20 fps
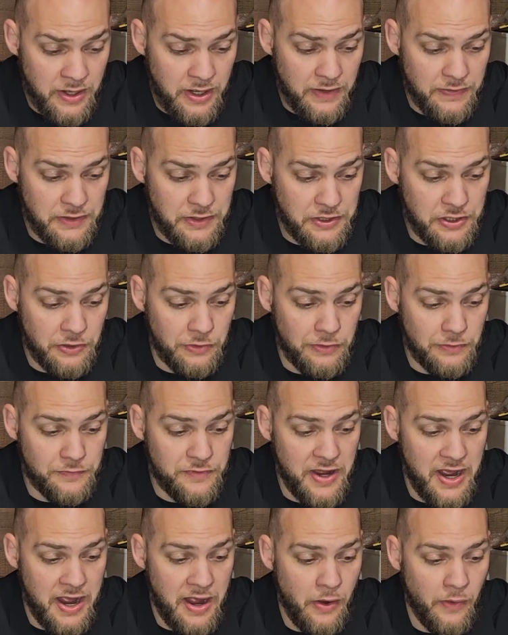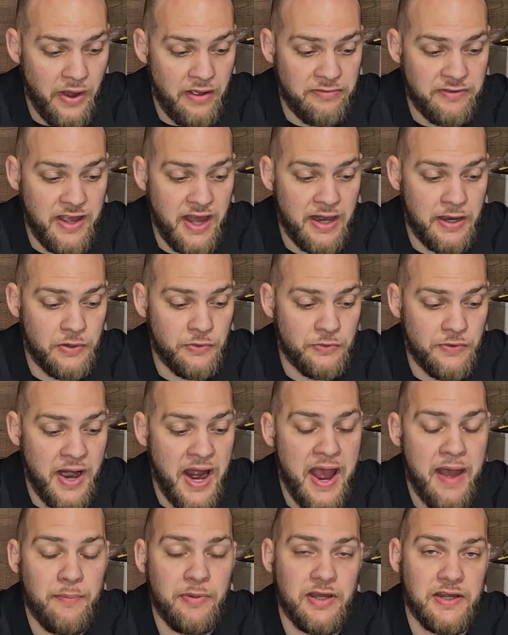And then you go on down, I've got a
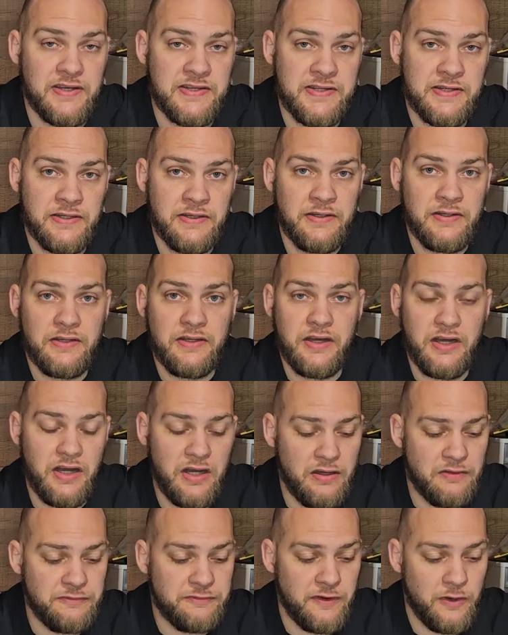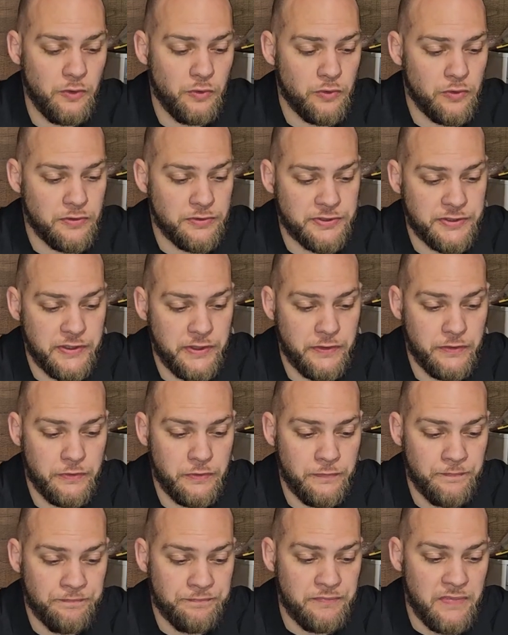rabbit folder.
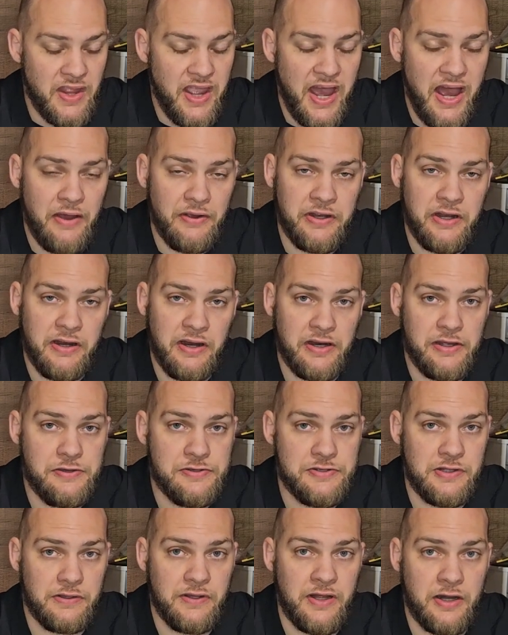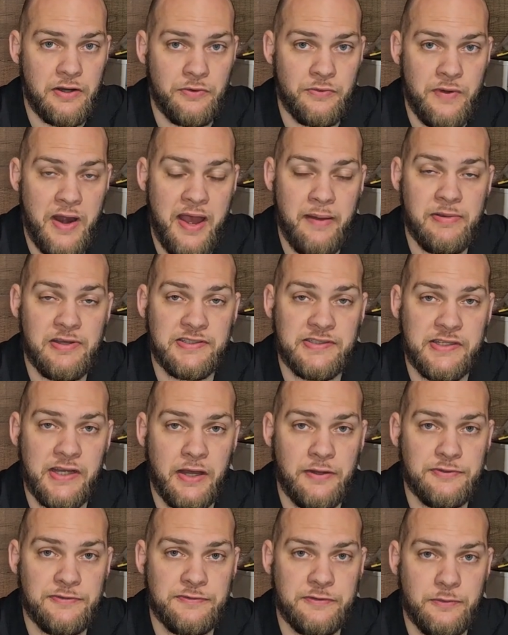So out here I use a lot of rabbit
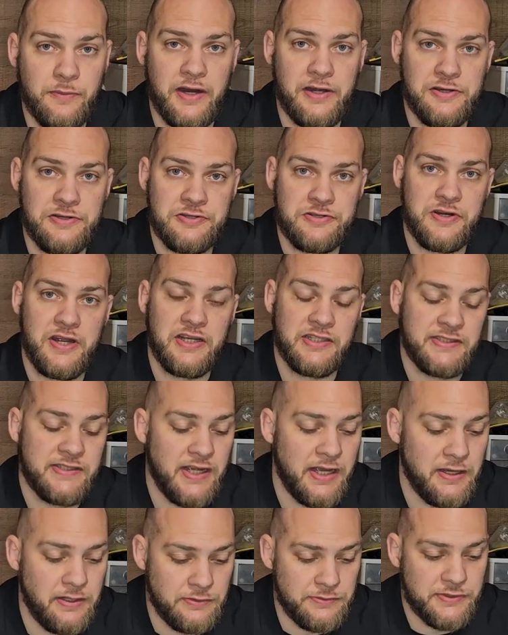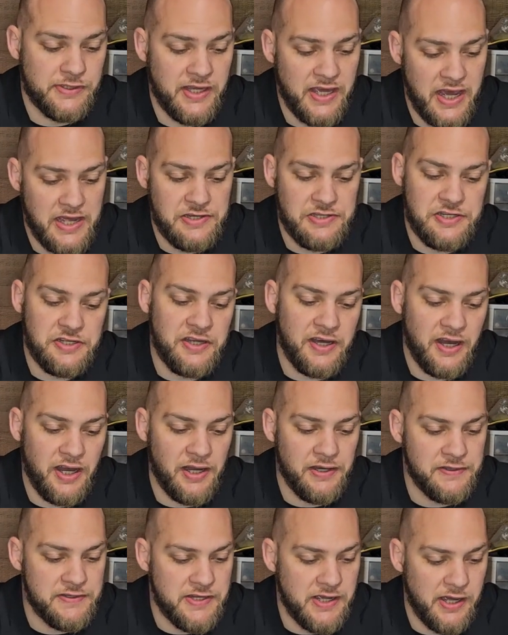sounds for my distress sounds, cagey
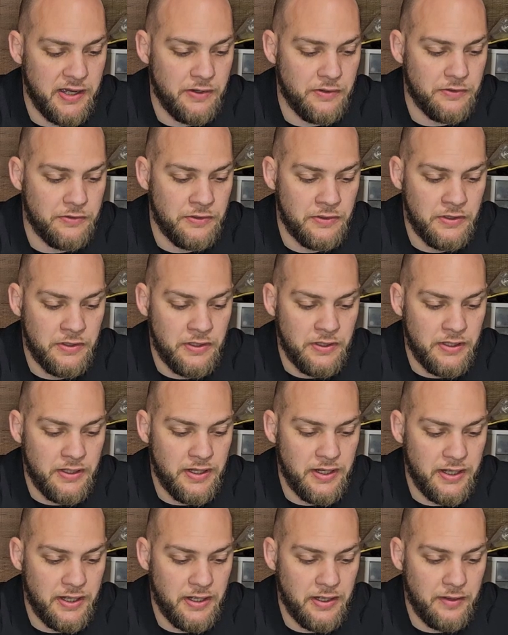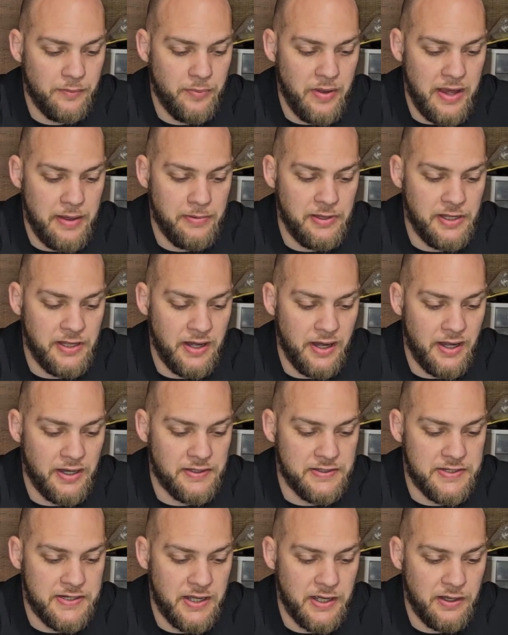cottontail, baby
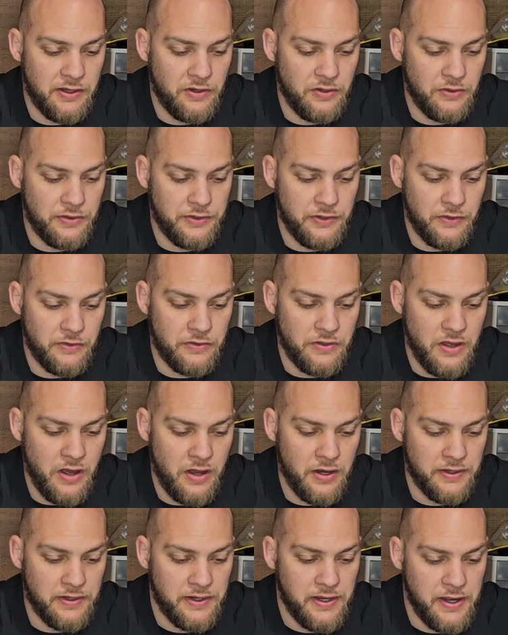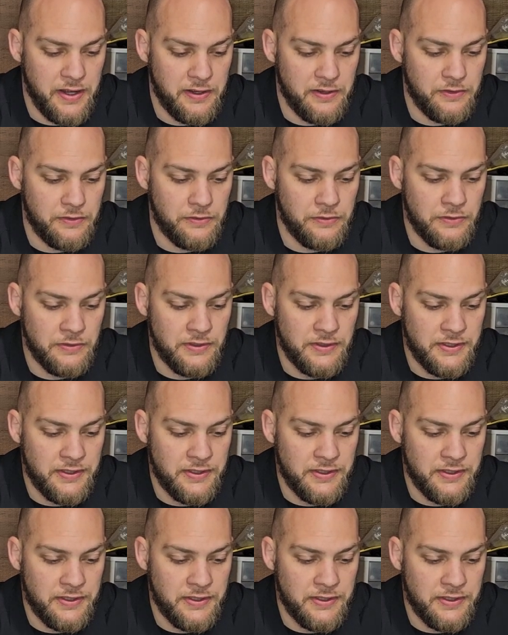cottontail, adult cottontail.